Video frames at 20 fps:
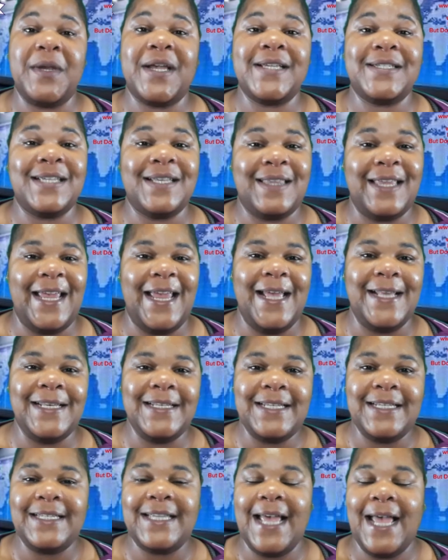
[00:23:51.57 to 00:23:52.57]
Because at the
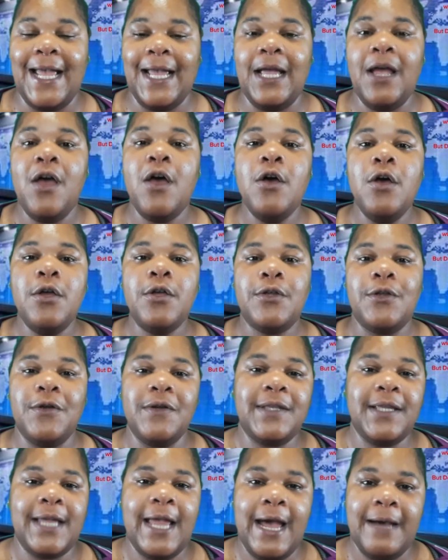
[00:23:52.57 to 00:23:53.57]
end of the day,
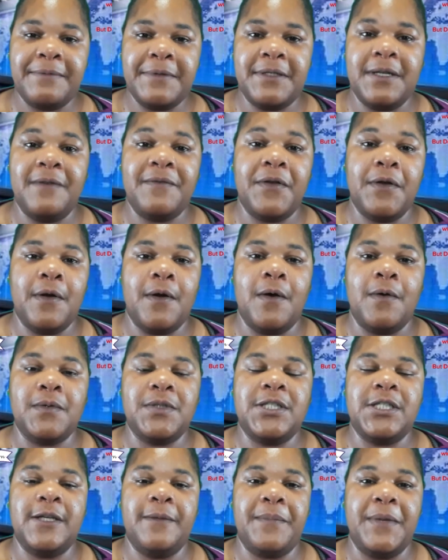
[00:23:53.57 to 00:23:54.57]
you're the captain of your
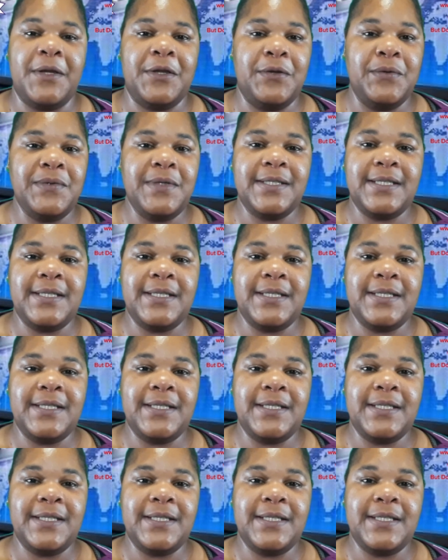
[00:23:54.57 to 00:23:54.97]
own ship and you